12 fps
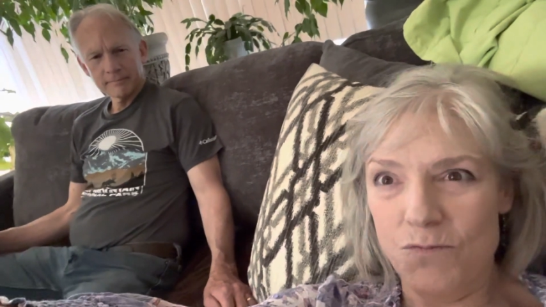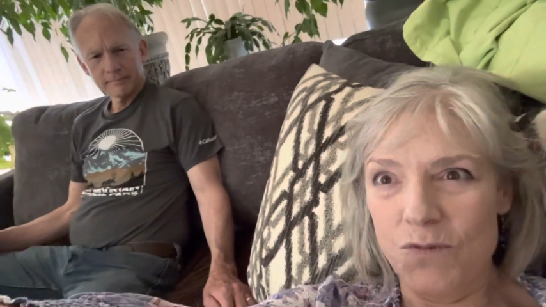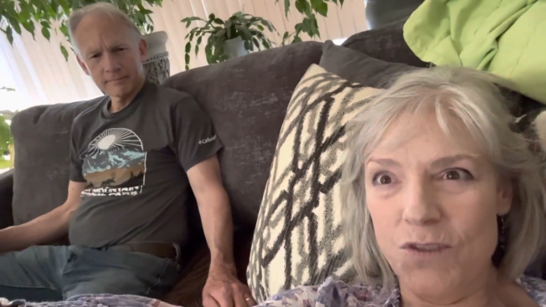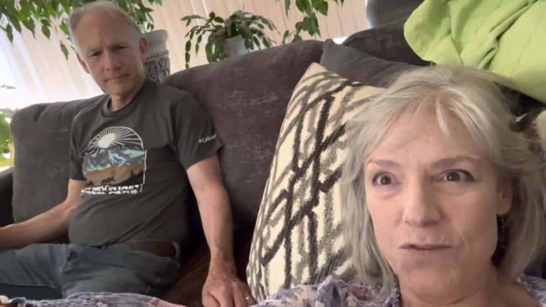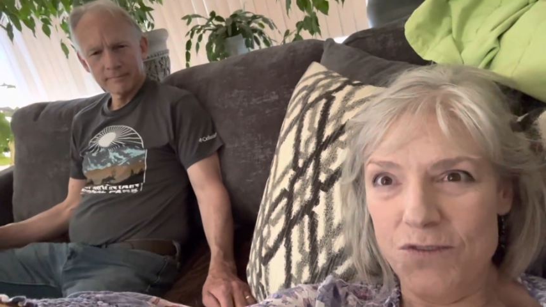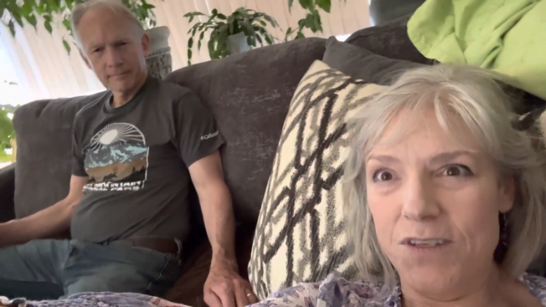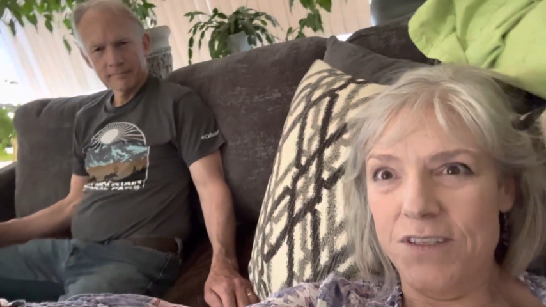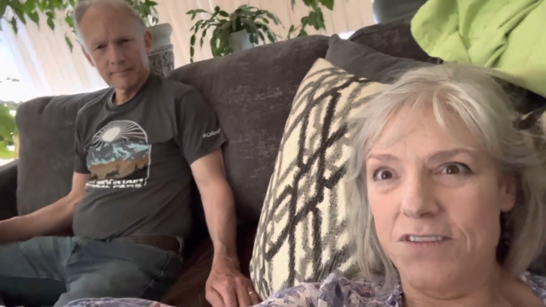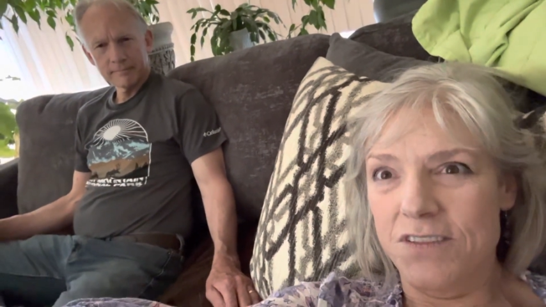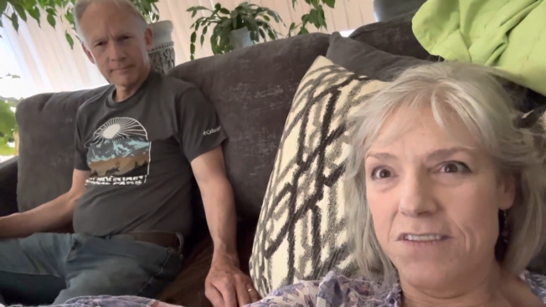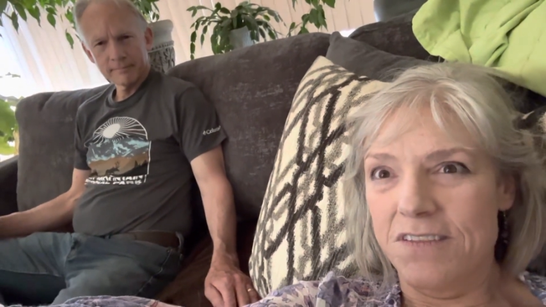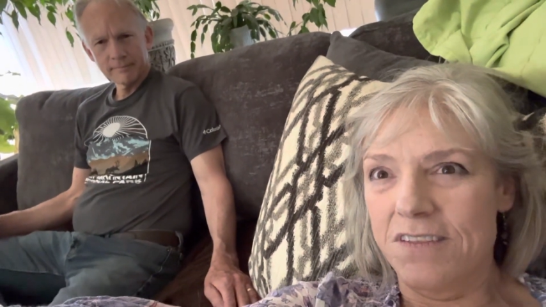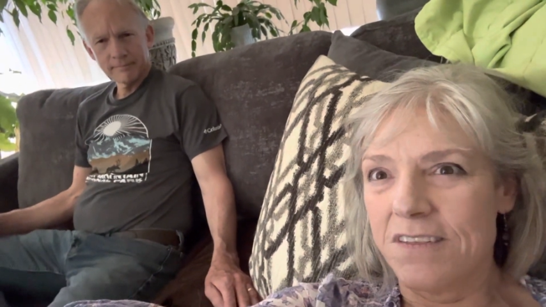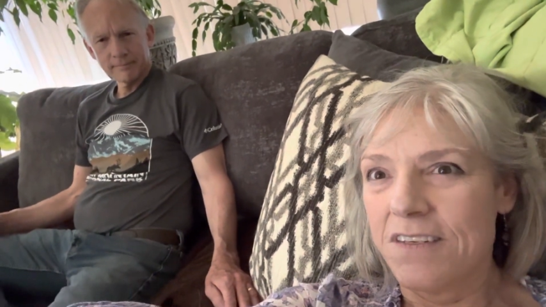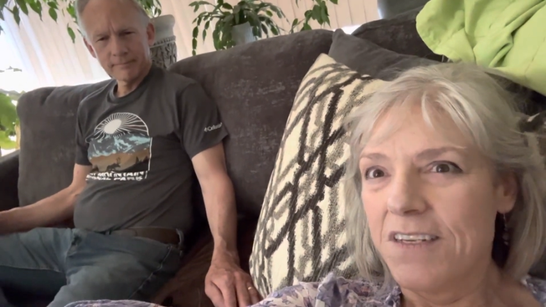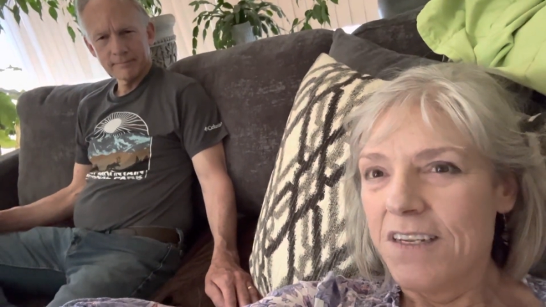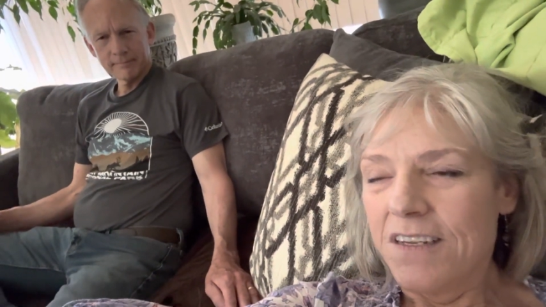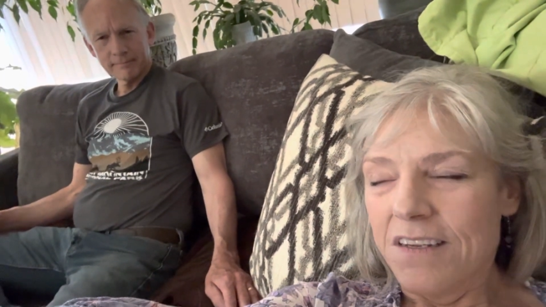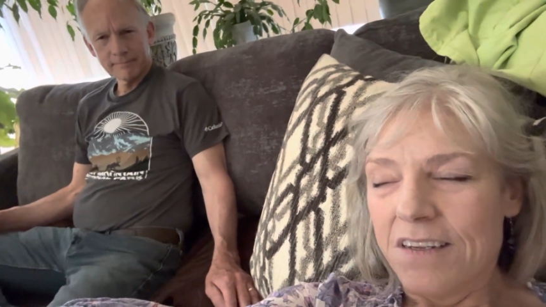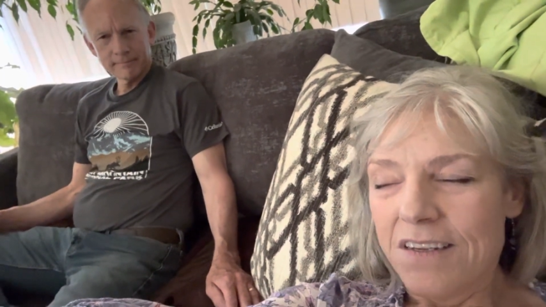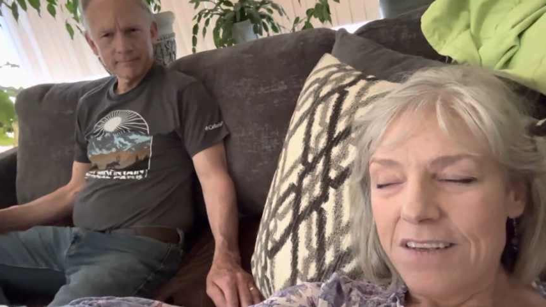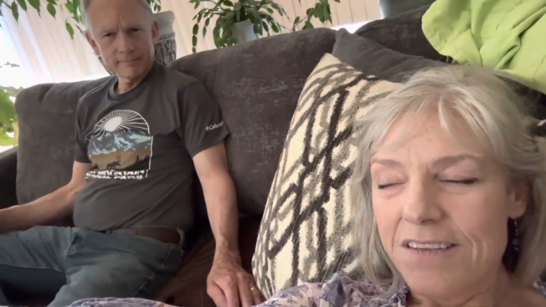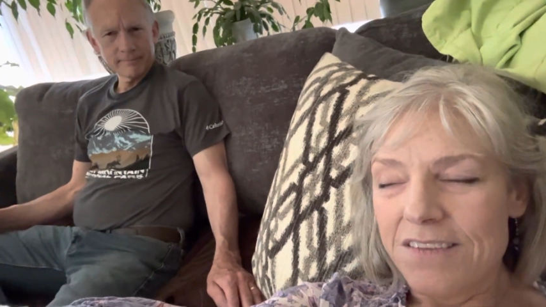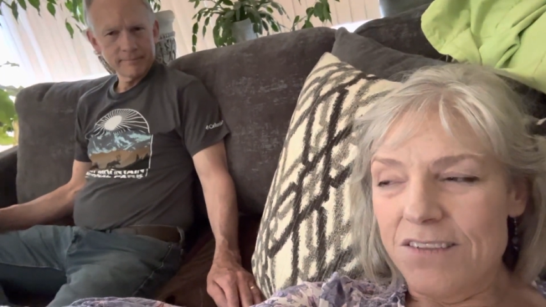Speaker 1: use crutches. And
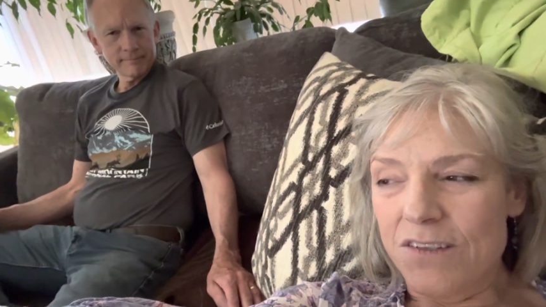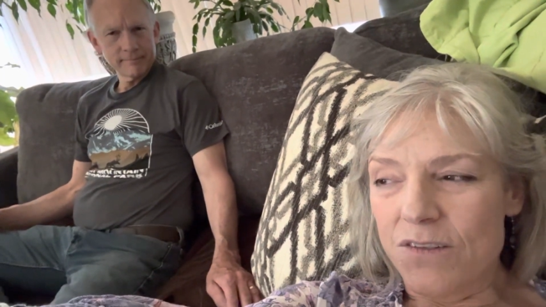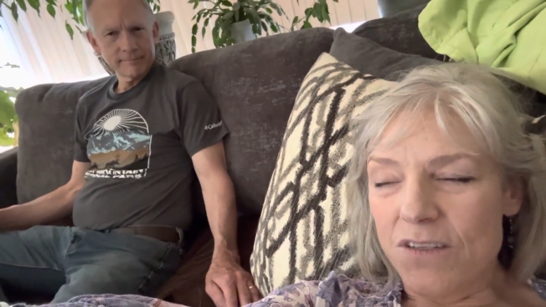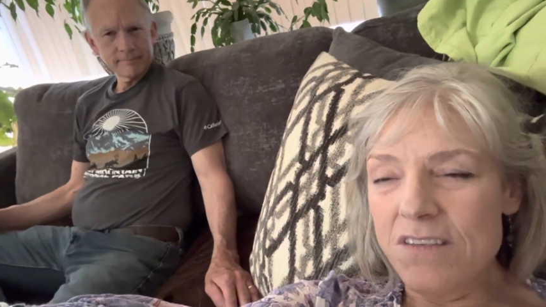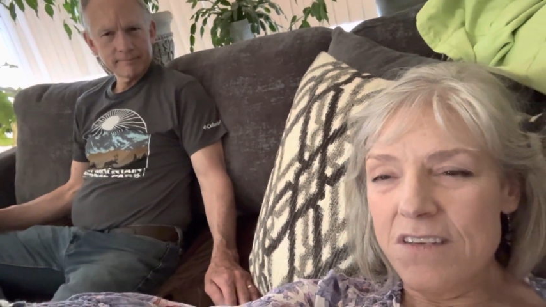so it's